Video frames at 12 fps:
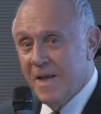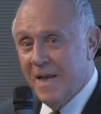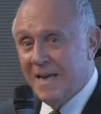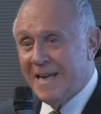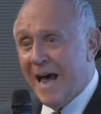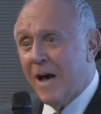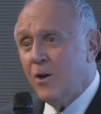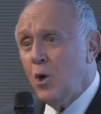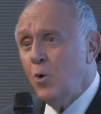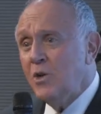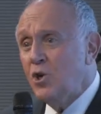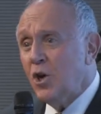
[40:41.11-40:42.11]
It's how
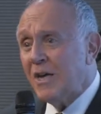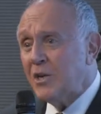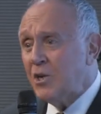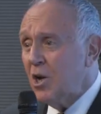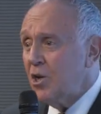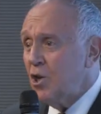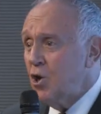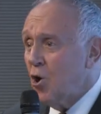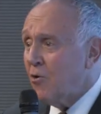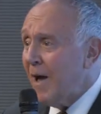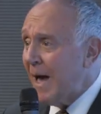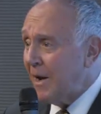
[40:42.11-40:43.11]
you adjust
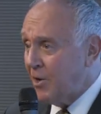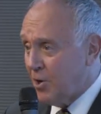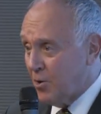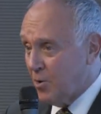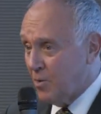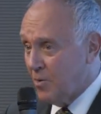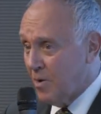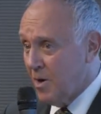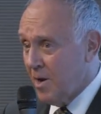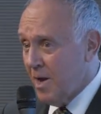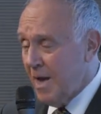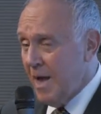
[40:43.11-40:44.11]
your attitude
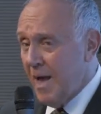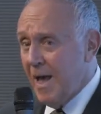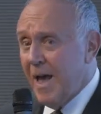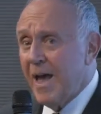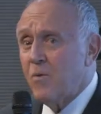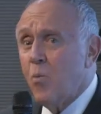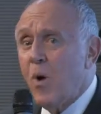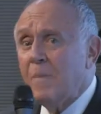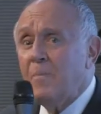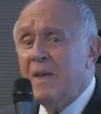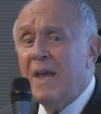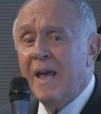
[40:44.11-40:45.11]
and
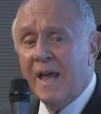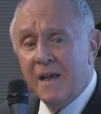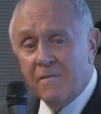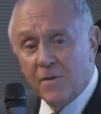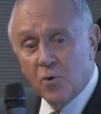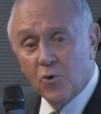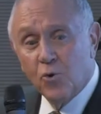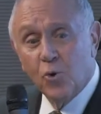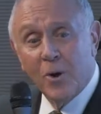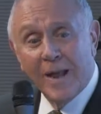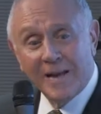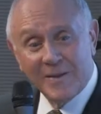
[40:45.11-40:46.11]
what behavior
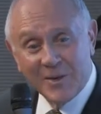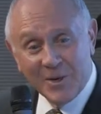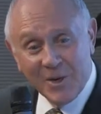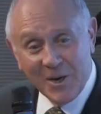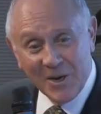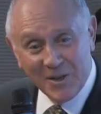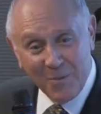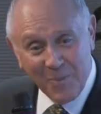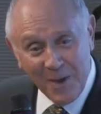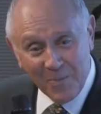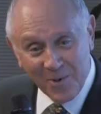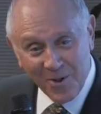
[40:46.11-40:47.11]
you'd like to see in the
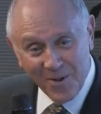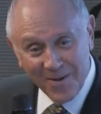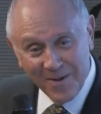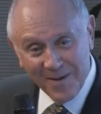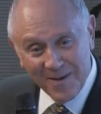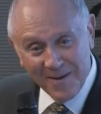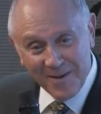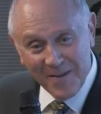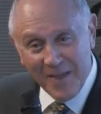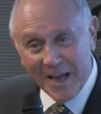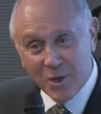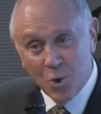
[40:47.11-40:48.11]
people
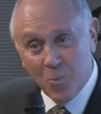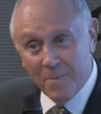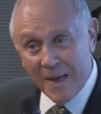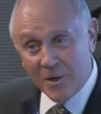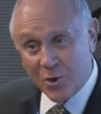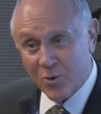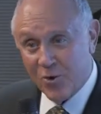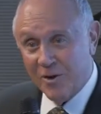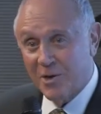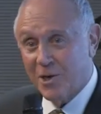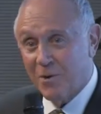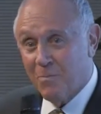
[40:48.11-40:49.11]
that you mentor
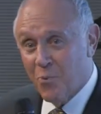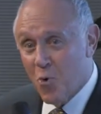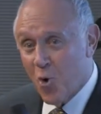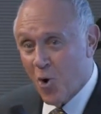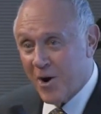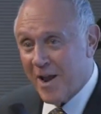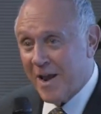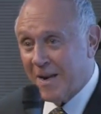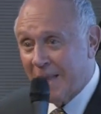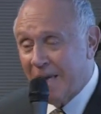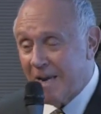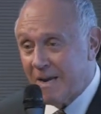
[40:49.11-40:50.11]
and support
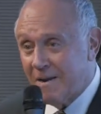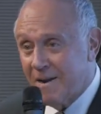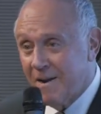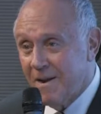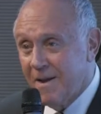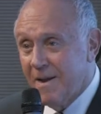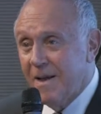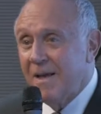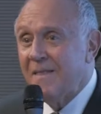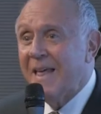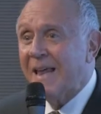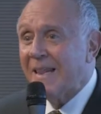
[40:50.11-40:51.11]
and lead
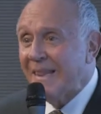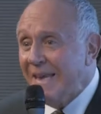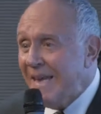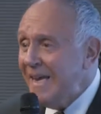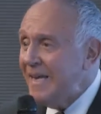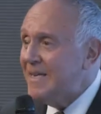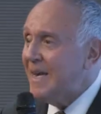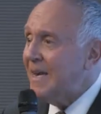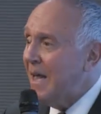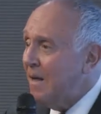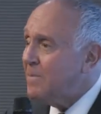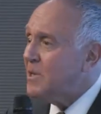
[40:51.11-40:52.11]
that leads
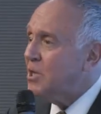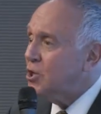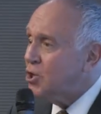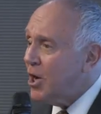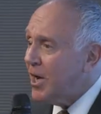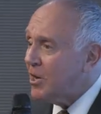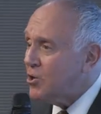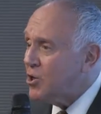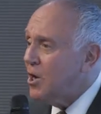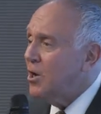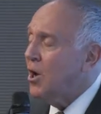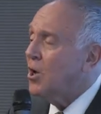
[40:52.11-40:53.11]
and helps to change
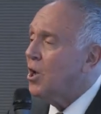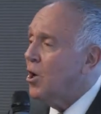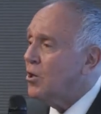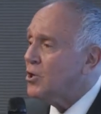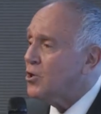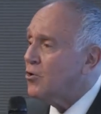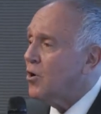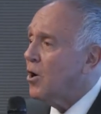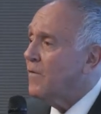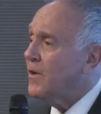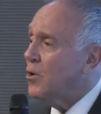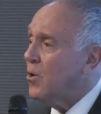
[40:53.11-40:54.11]
a culture
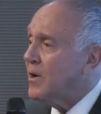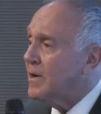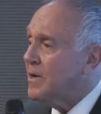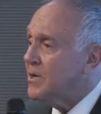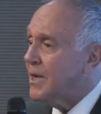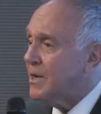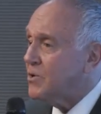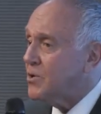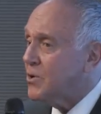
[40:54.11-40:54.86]
of an organization.